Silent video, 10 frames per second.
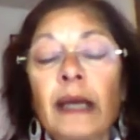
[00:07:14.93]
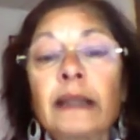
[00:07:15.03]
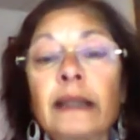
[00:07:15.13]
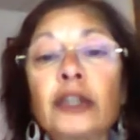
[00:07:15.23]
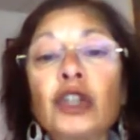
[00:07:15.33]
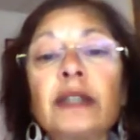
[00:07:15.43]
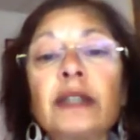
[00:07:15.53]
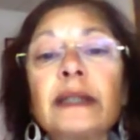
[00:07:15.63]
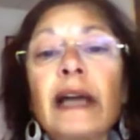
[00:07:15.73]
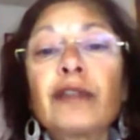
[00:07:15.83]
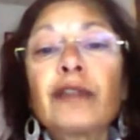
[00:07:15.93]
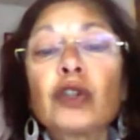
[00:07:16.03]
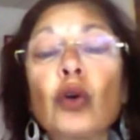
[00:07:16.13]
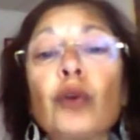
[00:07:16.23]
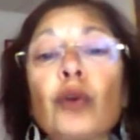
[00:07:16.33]
That she didn't have to
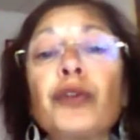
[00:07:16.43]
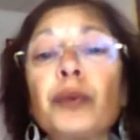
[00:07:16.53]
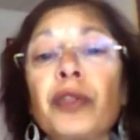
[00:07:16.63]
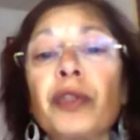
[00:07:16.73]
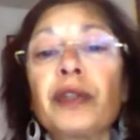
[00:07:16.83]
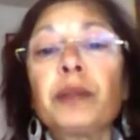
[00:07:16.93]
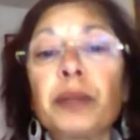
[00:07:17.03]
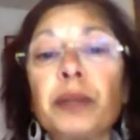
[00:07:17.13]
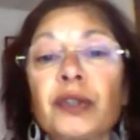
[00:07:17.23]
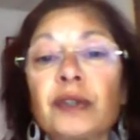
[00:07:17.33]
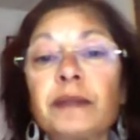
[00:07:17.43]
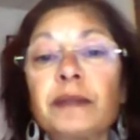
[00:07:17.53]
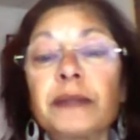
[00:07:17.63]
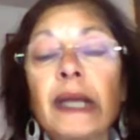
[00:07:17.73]
go through a third person,